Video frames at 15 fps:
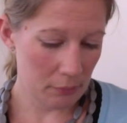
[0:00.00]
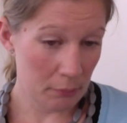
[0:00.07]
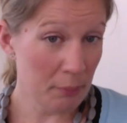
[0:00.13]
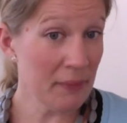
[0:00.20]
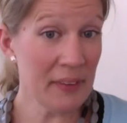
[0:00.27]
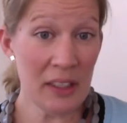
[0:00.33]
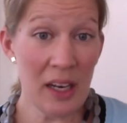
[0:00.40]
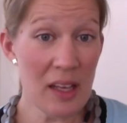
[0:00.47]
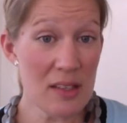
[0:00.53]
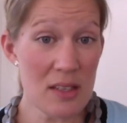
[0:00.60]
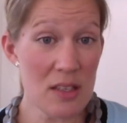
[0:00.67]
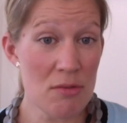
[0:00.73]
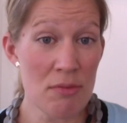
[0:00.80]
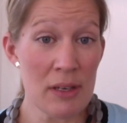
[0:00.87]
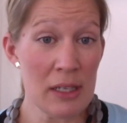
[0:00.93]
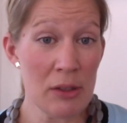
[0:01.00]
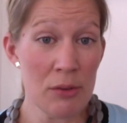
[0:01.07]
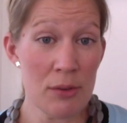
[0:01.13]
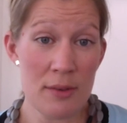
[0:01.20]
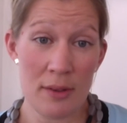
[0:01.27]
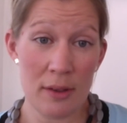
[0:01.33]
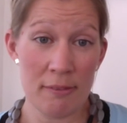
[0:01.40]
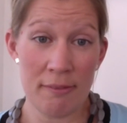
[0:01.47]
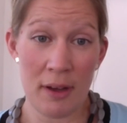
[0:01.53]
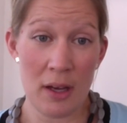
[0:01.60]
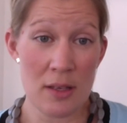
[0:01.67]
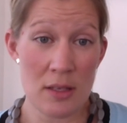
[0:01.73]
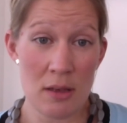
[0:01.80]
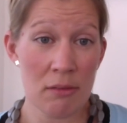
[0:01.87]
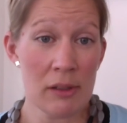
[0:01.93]
But the class is really good so far,
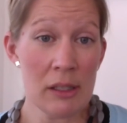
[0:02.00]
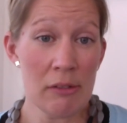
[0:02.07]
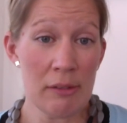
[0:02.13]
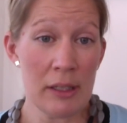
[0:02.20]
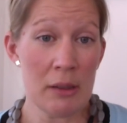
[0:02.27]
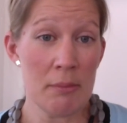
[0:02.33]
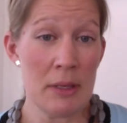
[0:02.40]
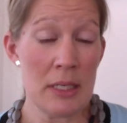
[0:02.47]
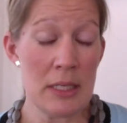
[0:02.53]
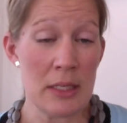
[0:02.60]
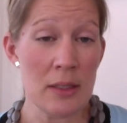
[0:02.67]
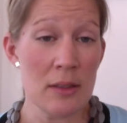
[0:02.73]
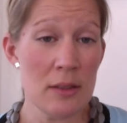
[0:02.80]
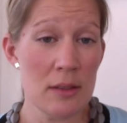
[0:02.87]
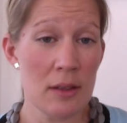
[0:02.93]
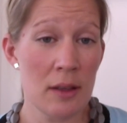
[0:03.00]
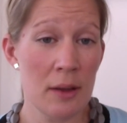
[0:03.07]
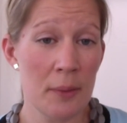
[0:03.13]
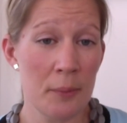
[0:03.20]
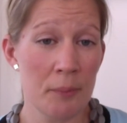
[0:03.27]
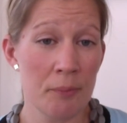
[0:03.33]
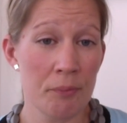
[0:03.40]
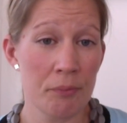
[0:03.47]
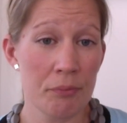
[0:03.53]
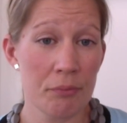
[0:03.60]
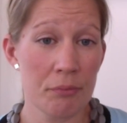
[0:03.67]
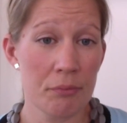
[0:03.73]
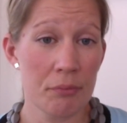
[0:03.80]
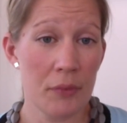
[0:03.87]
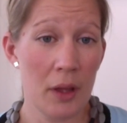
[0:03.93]
so I really recommend it.
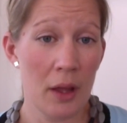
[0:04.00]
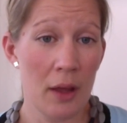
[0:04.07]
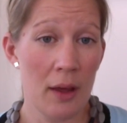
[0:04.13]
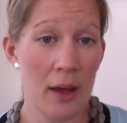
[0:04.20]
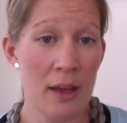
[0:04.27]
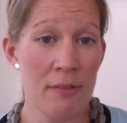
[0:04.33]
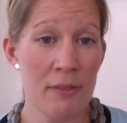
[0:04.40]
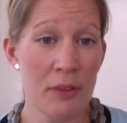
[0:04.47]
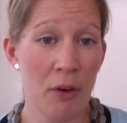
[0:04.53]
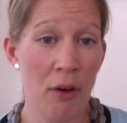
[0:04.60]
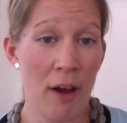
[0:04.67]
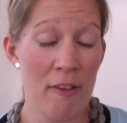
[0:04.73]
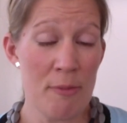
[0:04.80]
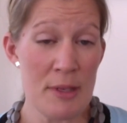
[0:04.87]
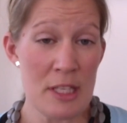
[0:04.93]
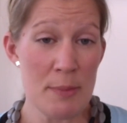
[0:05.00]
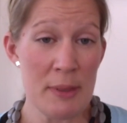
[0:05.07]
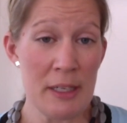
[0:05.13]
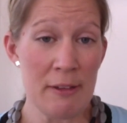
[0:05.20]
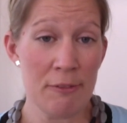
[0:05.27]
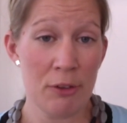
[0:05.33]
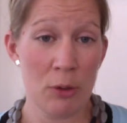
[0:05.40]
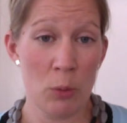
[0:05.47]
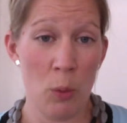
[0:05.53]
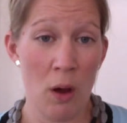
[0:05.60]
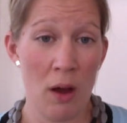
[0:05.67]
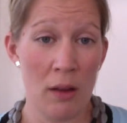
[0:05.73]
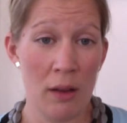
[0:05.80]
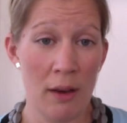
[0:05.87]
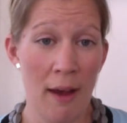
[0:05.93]
Even though I have been spinning for a
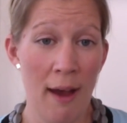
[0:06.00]
while and